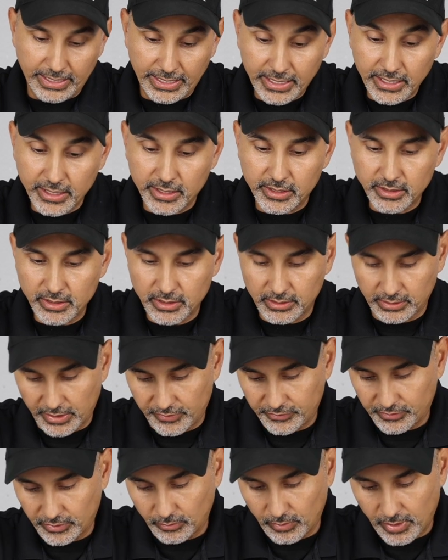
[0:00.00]
in
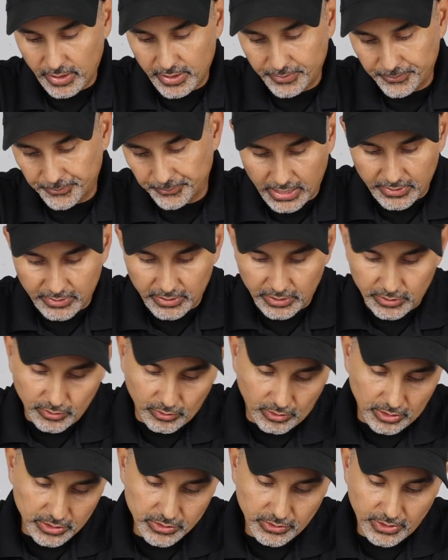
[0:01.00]
left and right. And then you
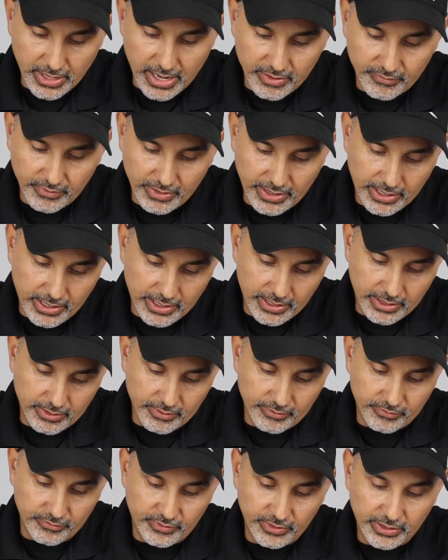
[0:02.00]
also have a
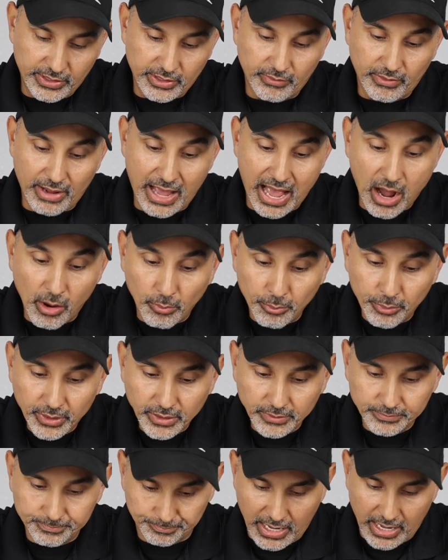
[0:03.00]
video
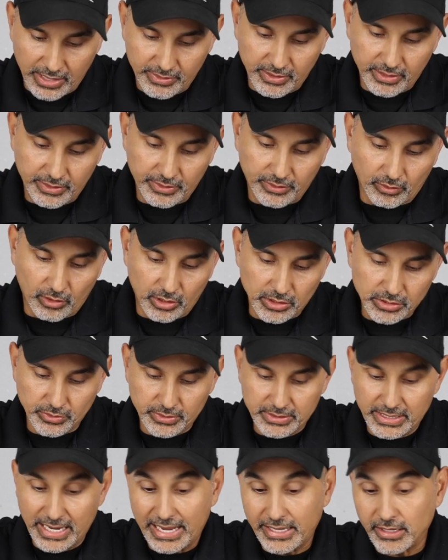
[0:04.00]
output. And then there also
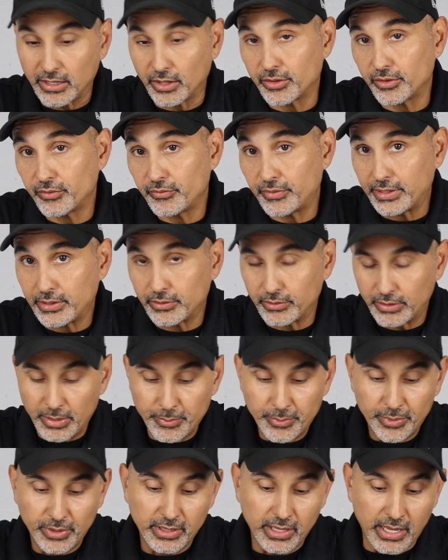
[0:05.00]
is another video
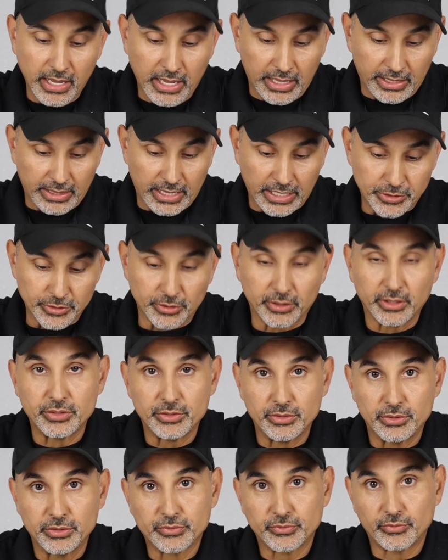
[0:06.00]
input that you can
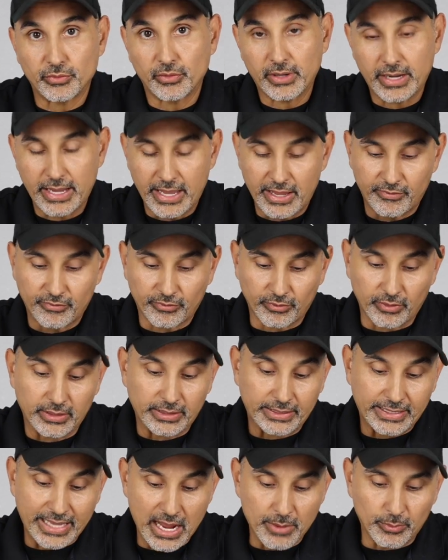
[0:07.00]
use for a
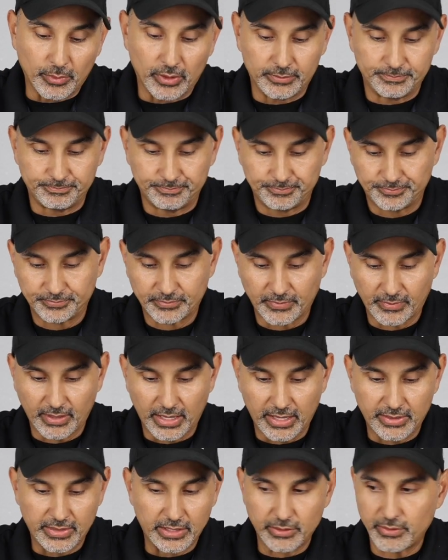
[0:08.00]
front camera.
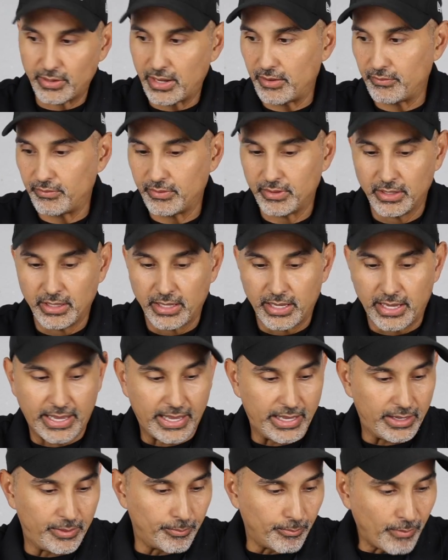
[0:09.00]
And then you have
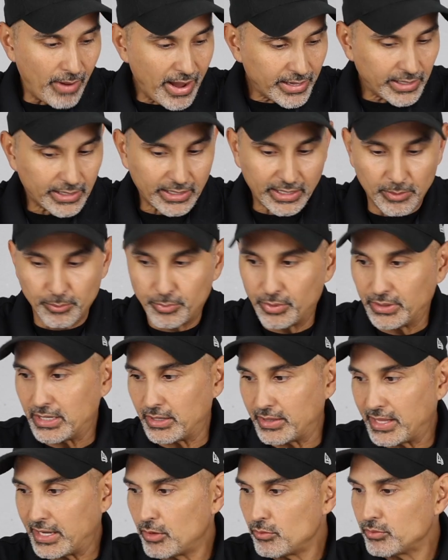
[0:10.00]
a mic input. Now
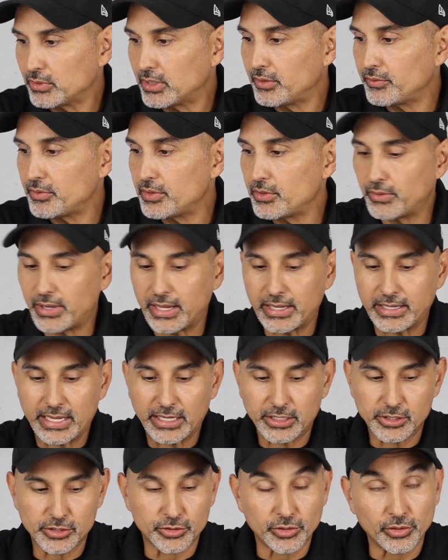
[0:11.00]
they don't give you an
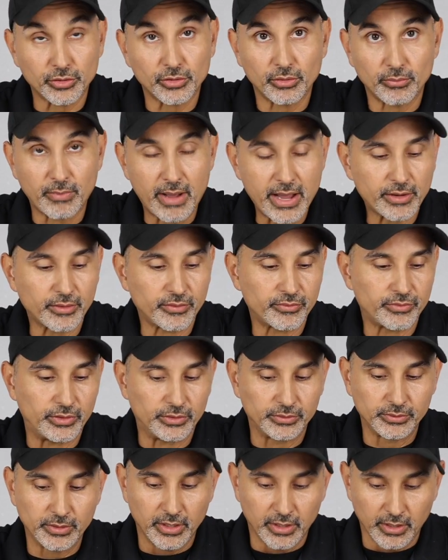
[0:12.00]
external
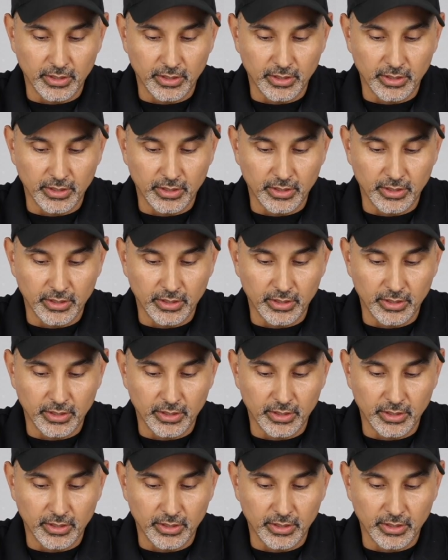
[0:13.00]
microphone